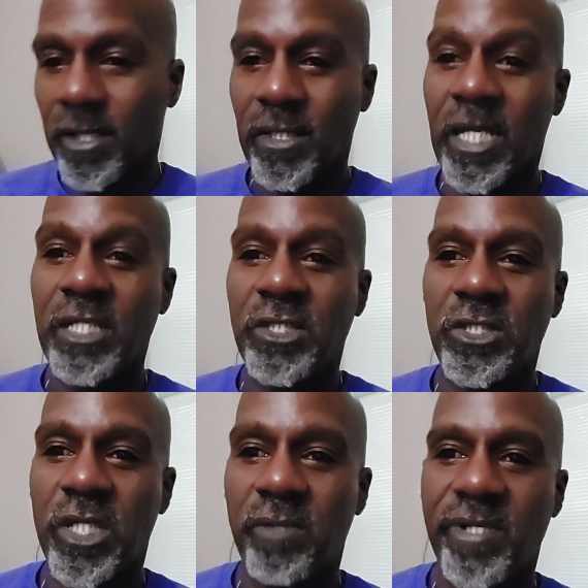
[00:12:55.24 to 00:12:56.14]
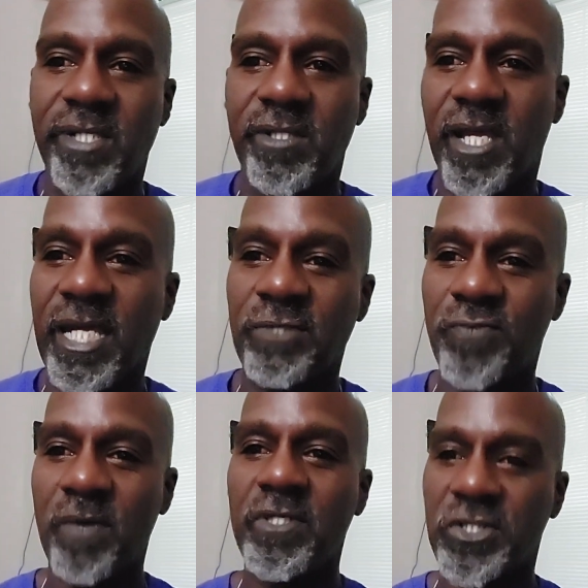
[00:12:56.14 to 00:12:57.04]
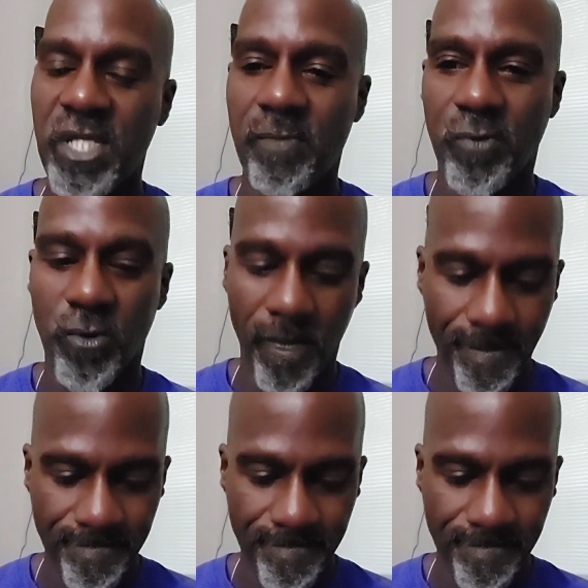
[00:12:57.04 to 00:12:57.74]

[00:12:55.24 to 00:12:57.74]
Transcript: Ladies and gentlemen, it's very simple,